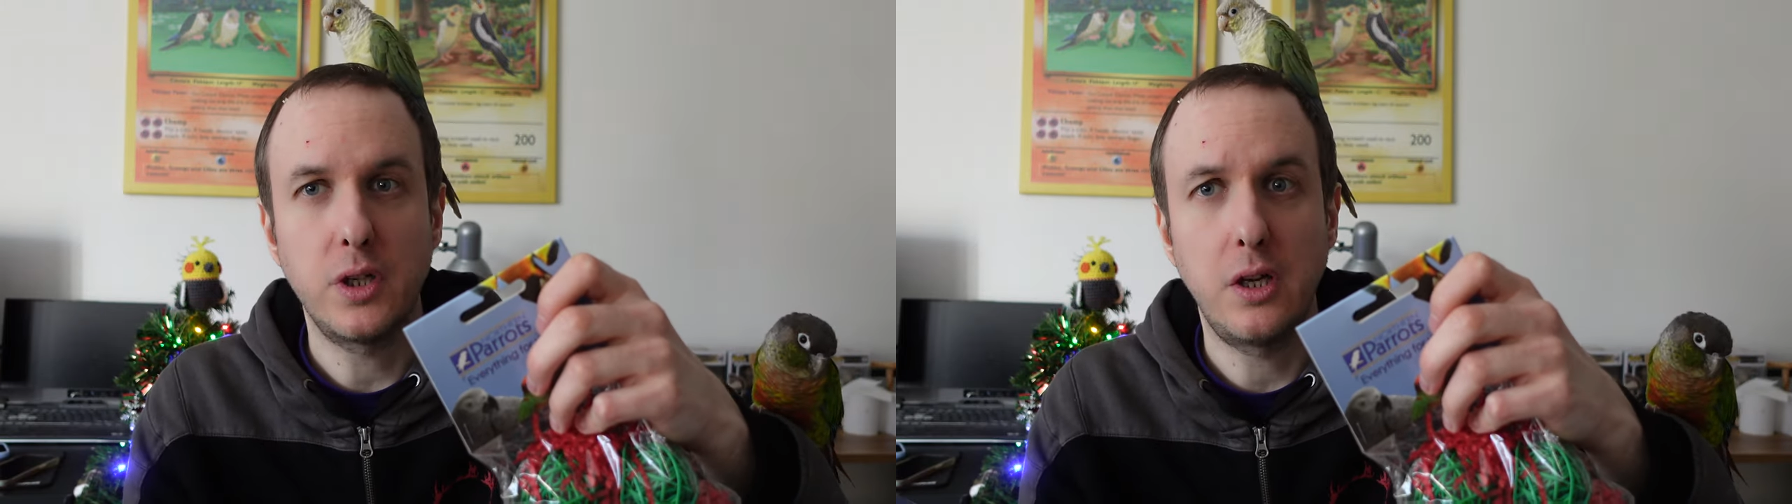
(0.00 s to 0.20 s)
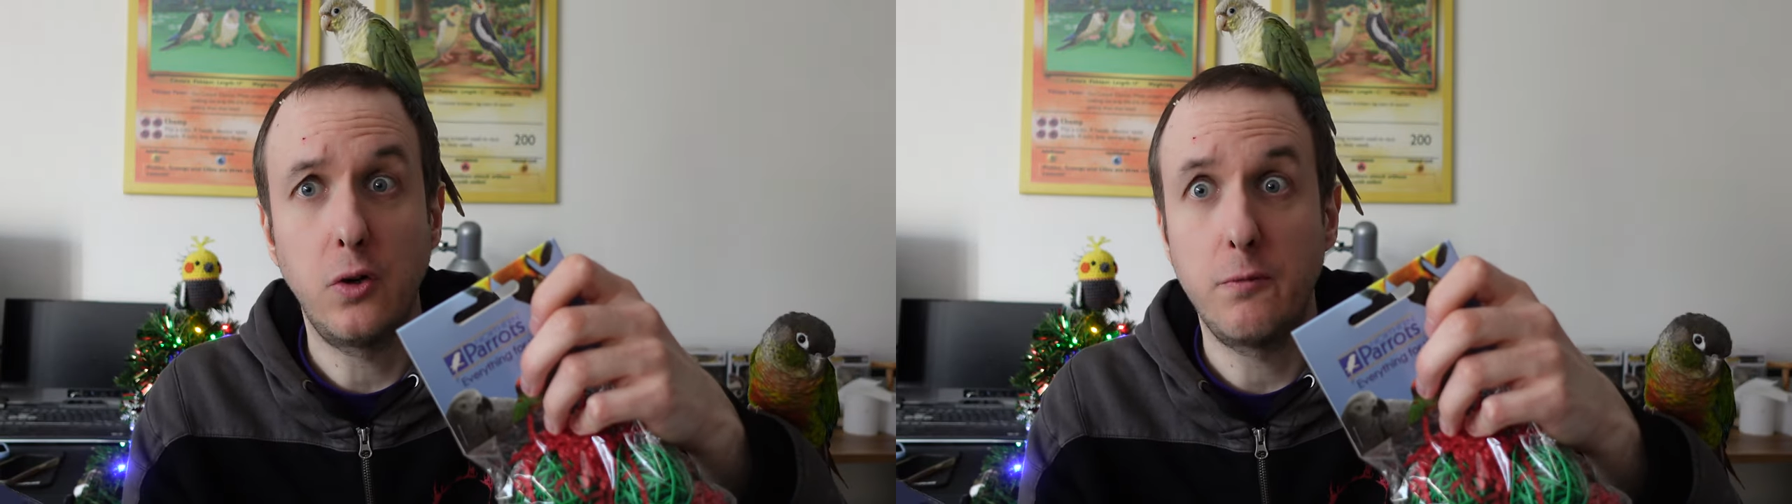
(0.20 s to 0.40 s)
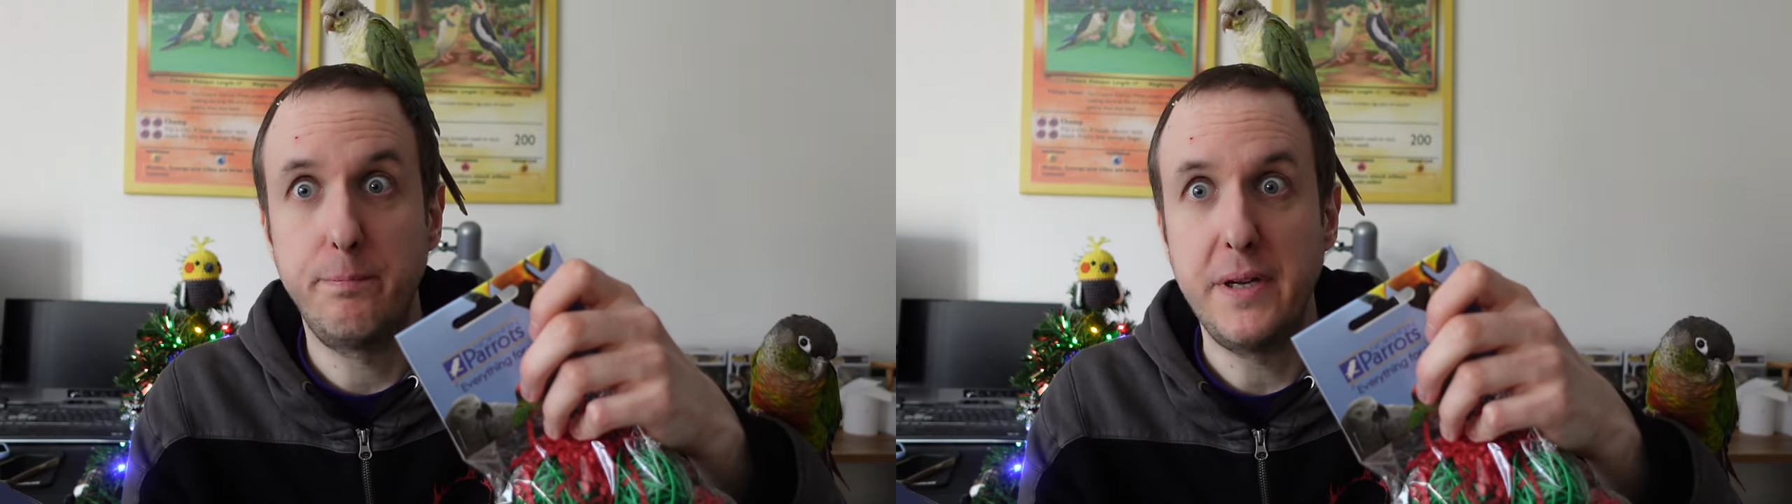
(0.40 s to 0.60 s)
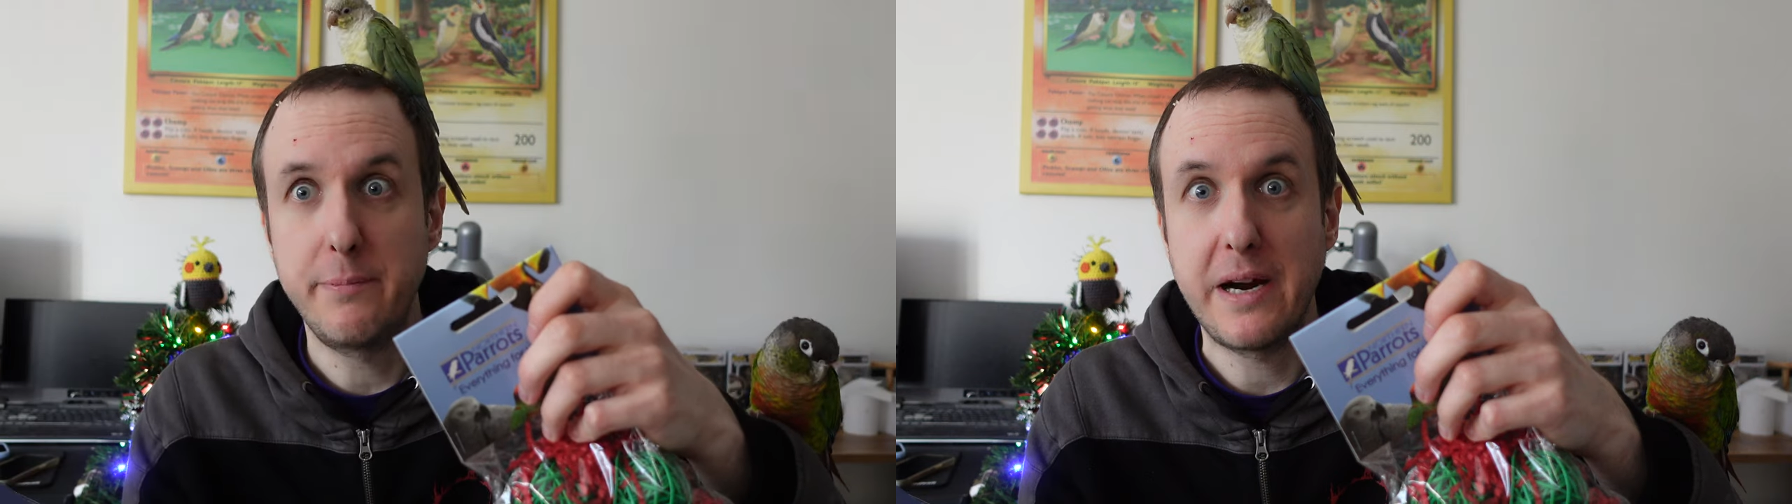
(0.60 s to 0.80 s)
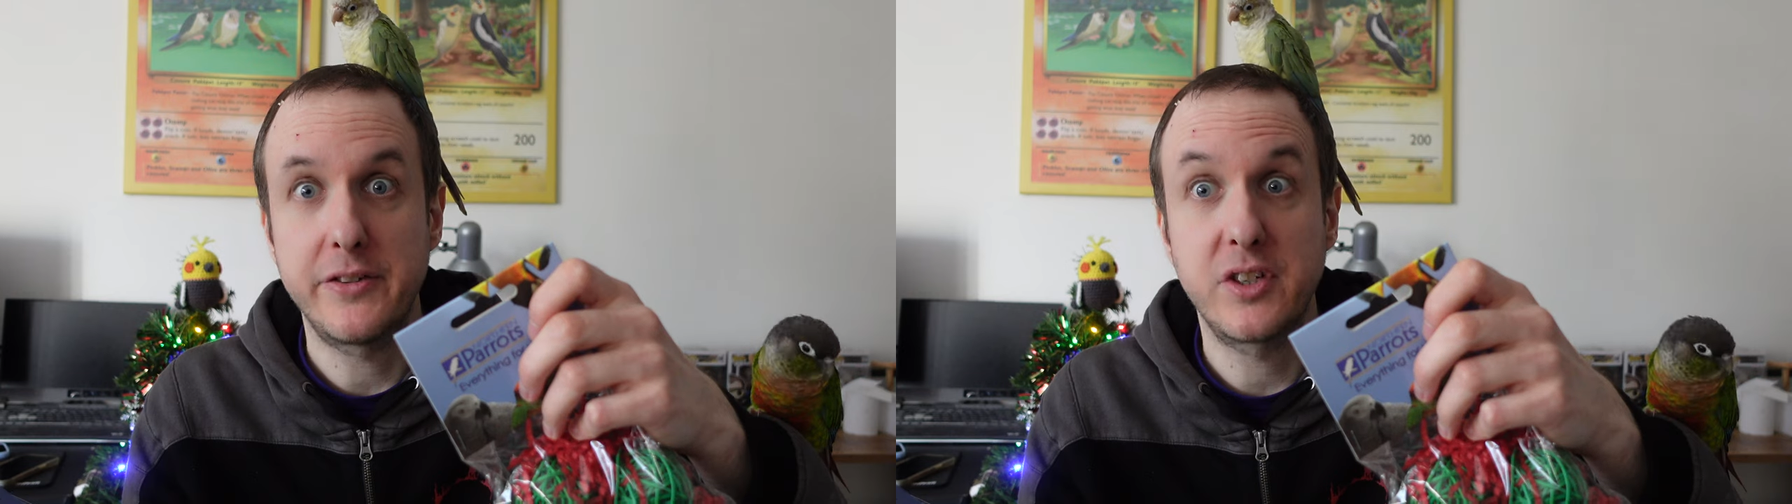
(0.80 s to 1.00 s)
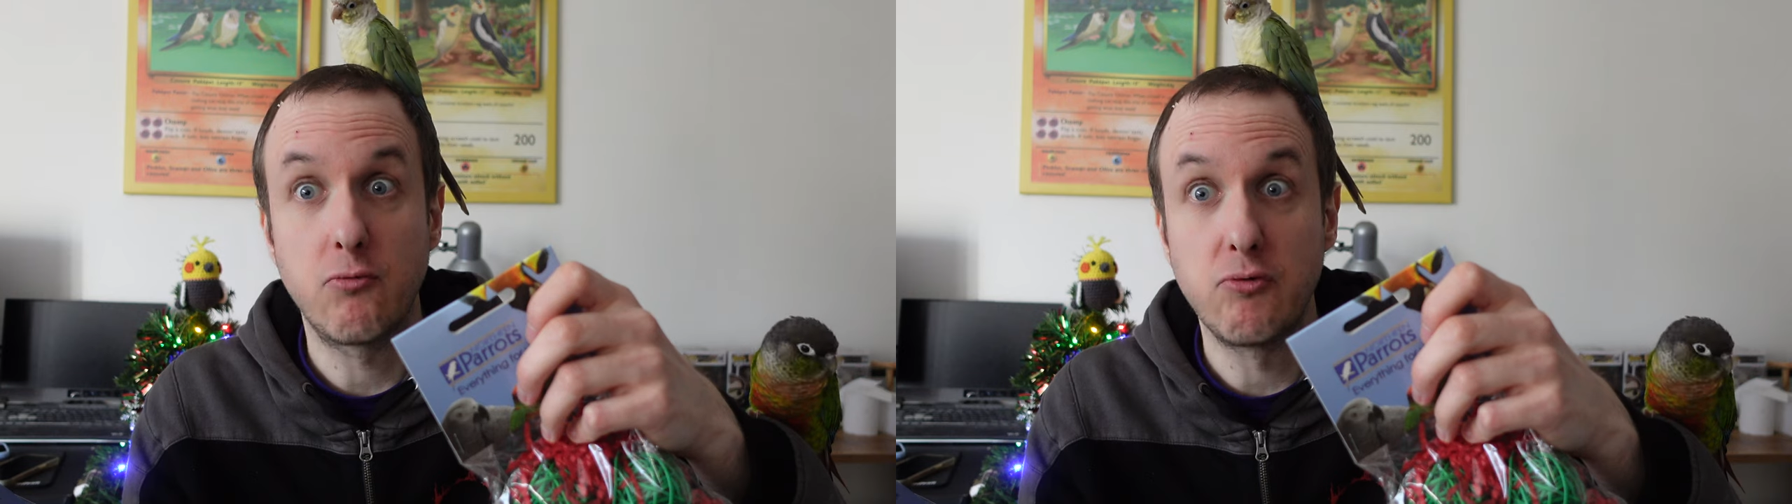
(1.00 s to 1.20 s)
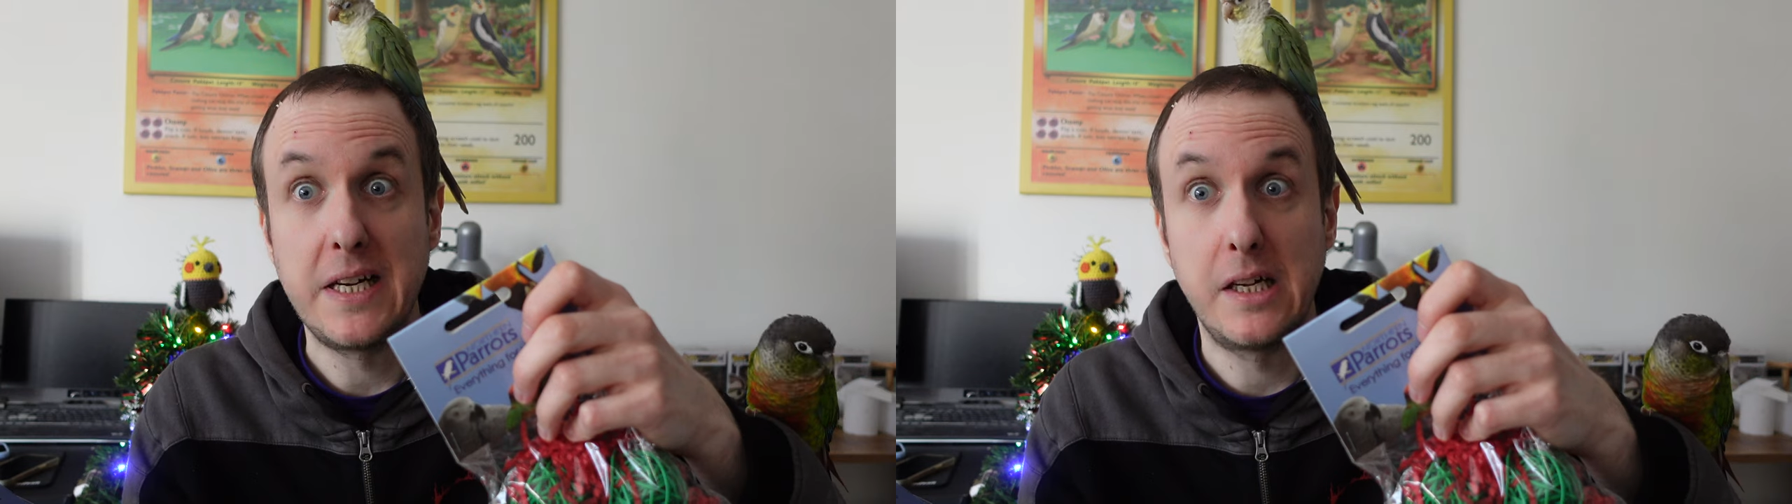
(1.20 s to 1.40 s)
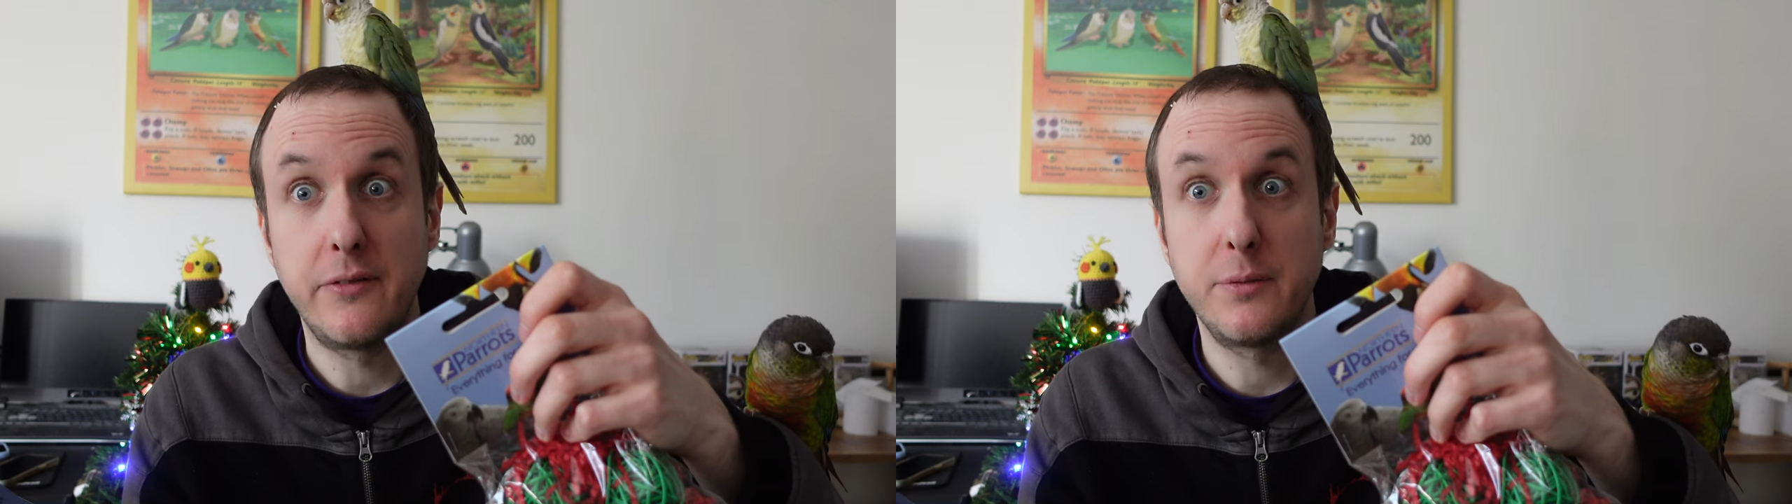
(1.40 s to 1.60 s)
a lot of big parrots have
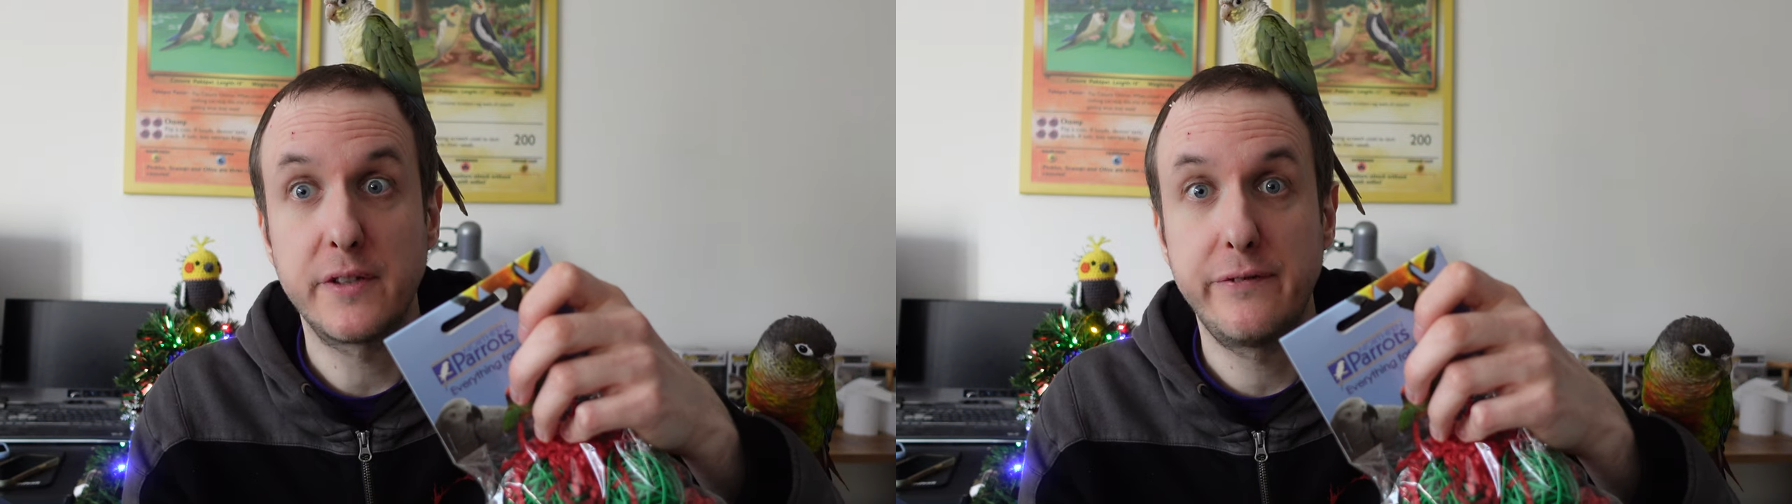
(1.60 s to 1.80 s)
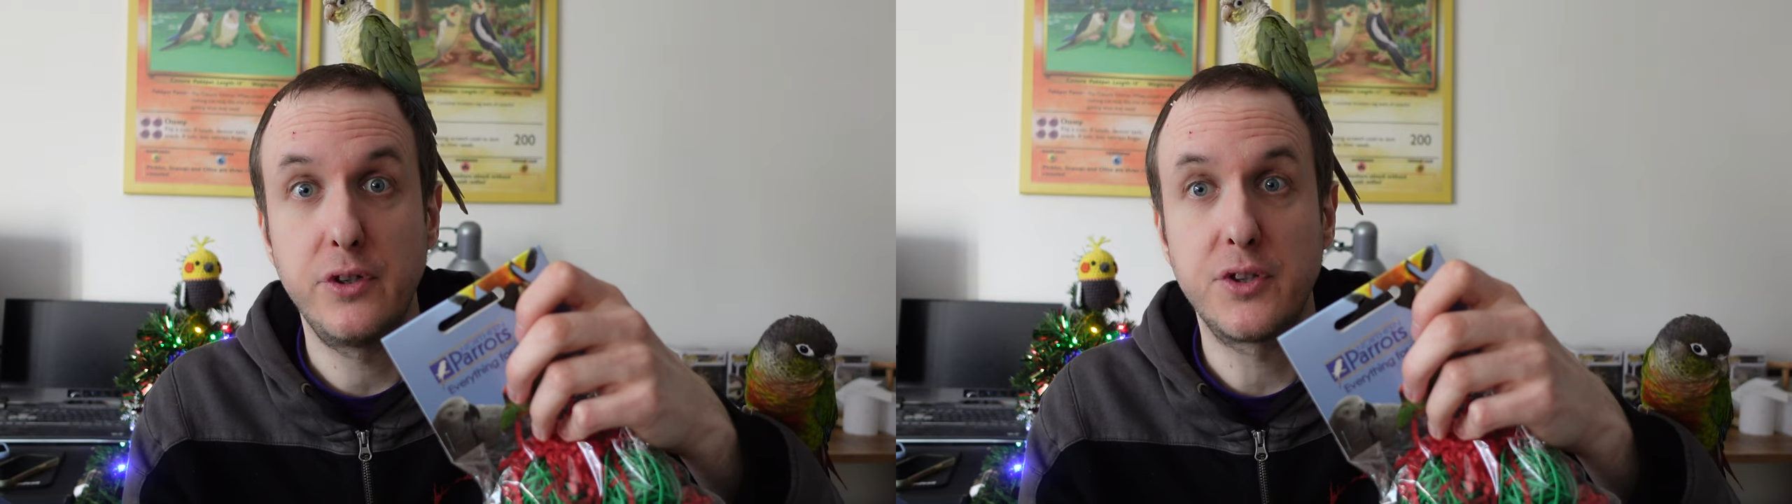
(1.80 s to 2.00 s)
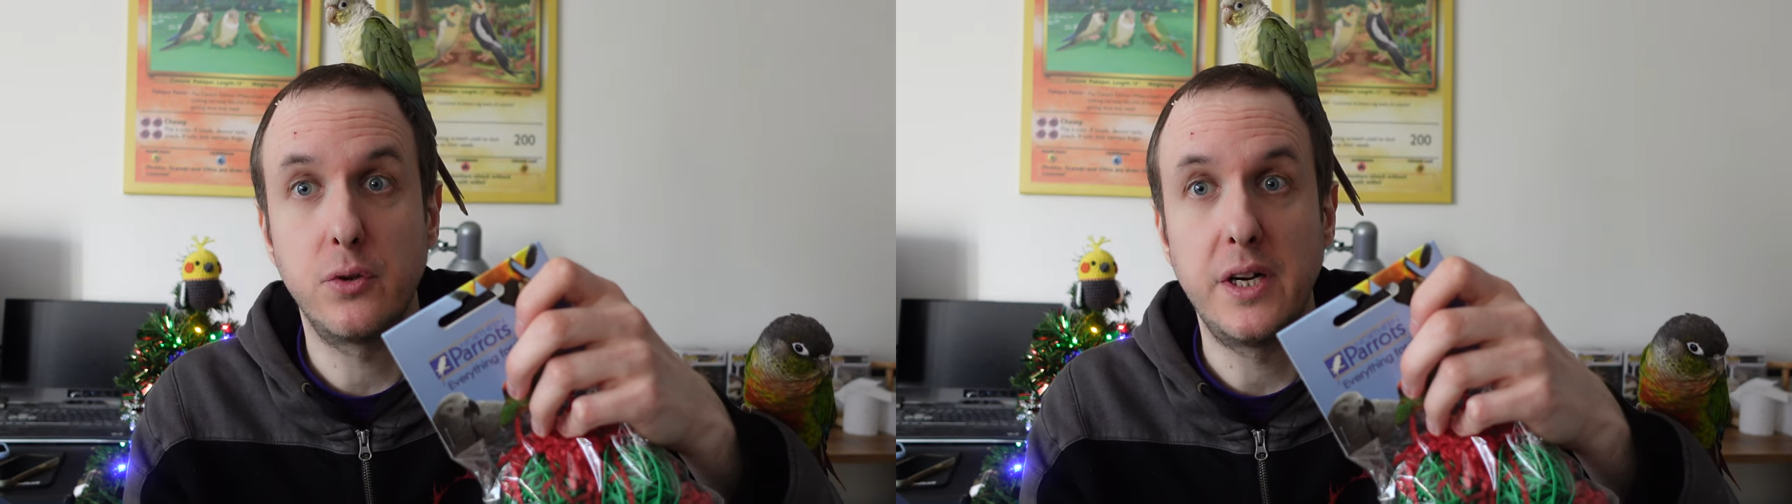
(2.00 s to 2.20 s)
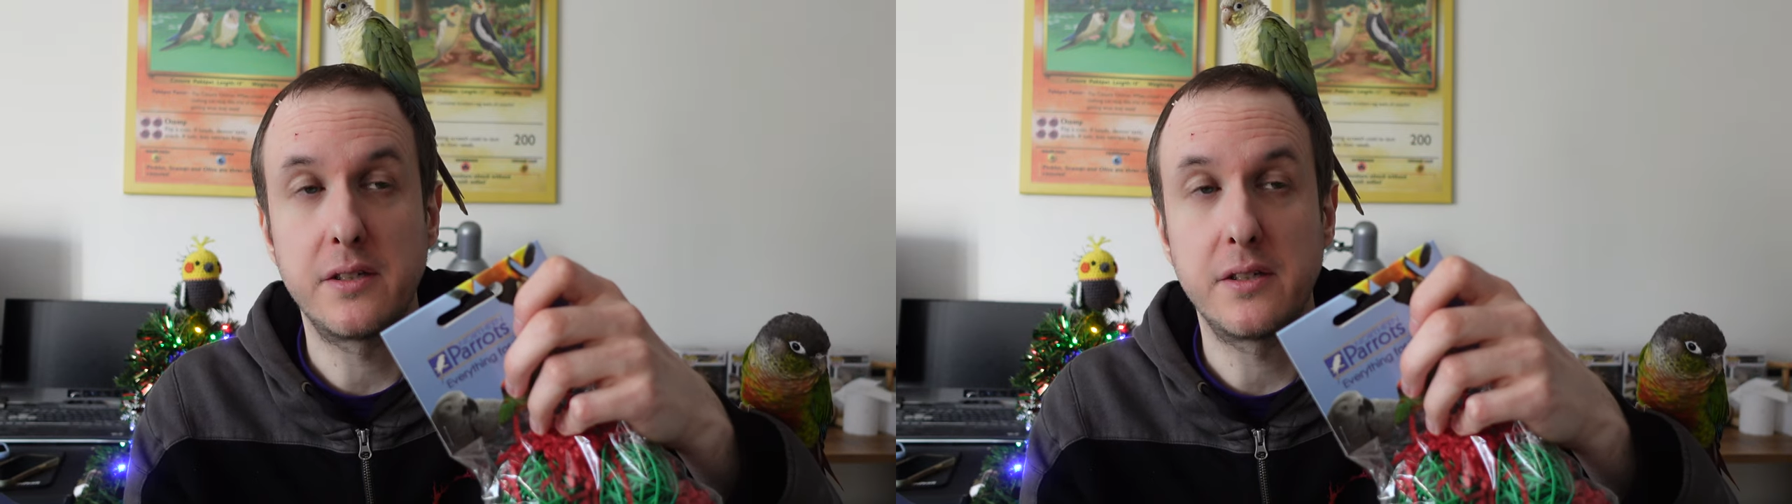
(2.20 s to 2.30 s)
really loved them as foot toys,